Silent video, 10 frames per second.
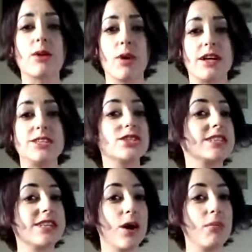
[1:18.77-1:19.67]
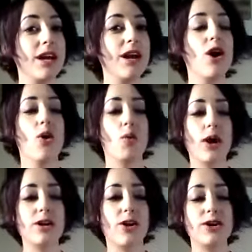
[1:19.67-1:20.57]
Come on, just tell me
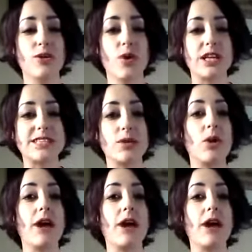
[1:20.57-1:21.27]
what card you want to see.